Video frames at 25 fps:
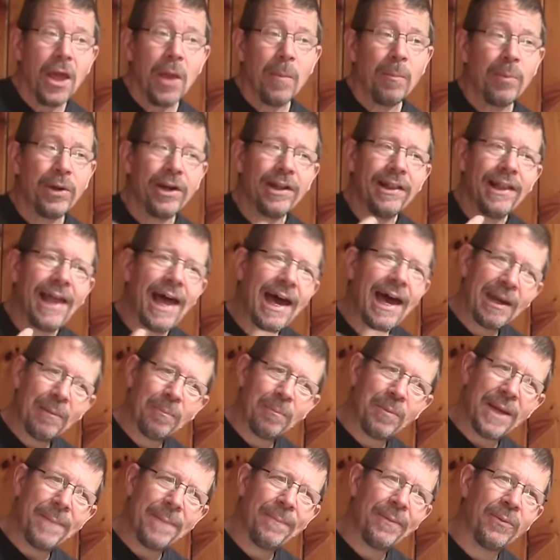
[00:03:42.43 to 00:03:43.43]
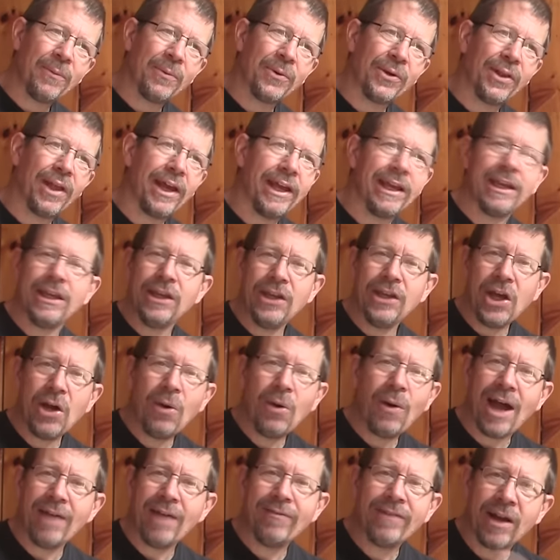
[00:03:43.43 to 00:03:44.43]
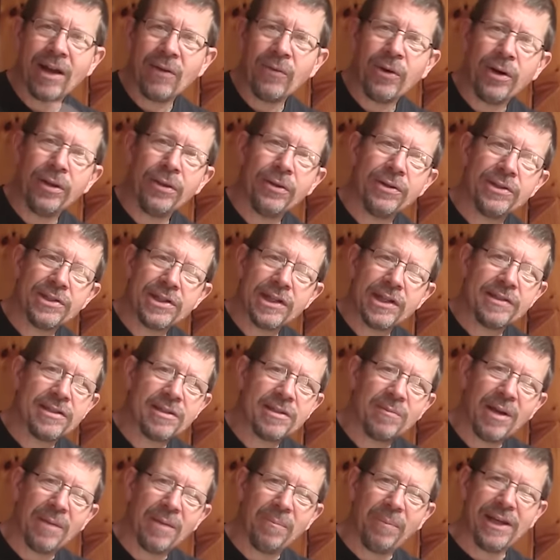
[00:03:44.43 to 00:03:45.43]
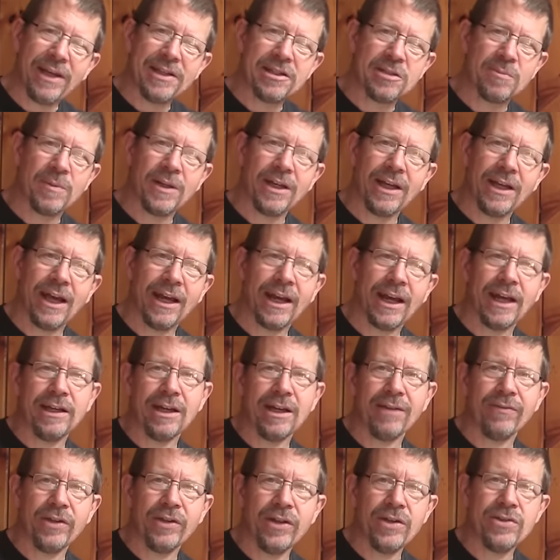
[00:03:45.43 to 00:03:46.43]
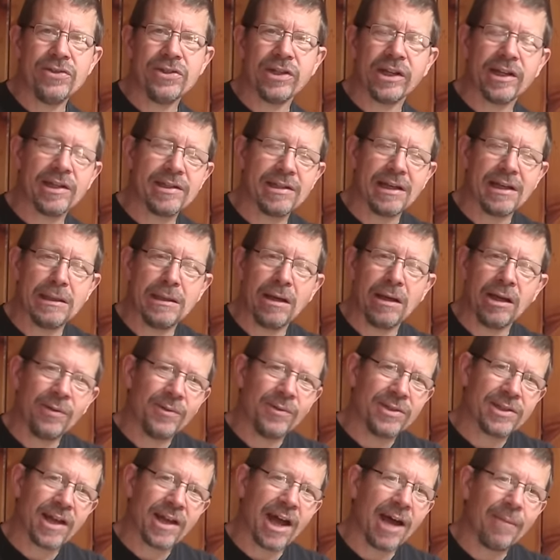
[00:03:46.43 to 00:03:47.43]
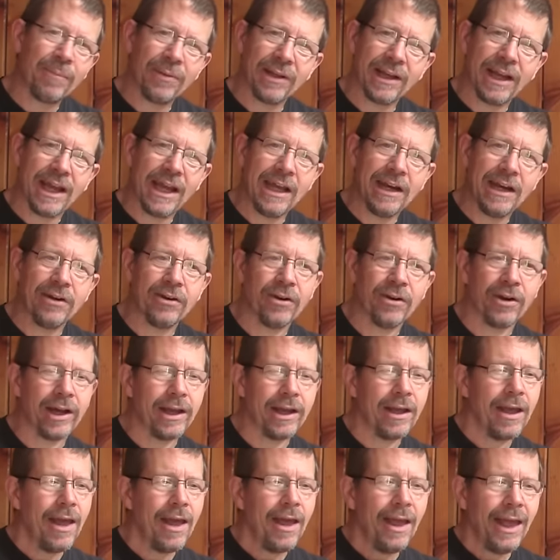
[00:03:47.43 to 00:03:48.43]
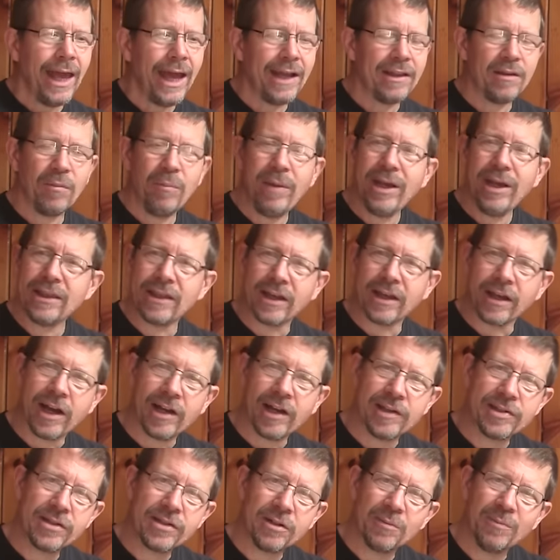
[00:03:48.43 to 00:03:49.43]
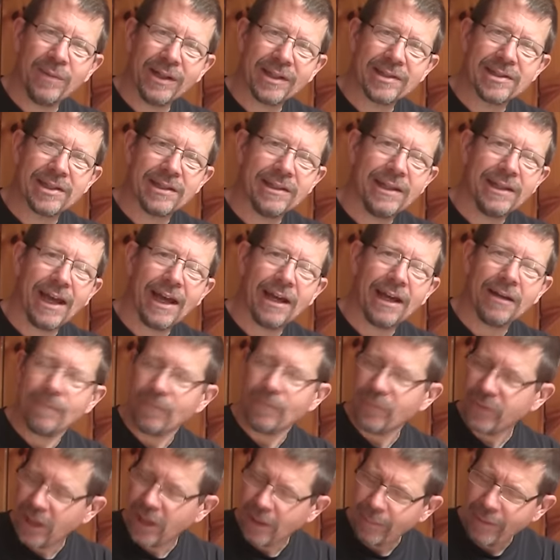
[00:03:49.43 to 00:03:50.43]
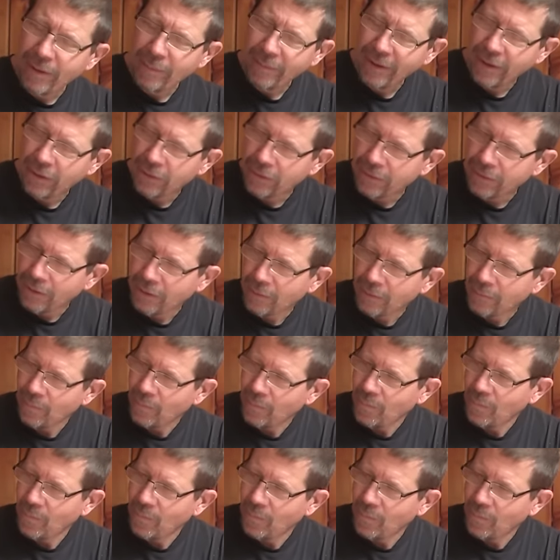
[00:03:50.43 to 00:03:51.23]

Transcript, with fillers: But a lot of people were like, you know, I've got one of those things in my basement and I never used it because I thought it was complicated or I had to make the custard mix and that. Come here, my little girl.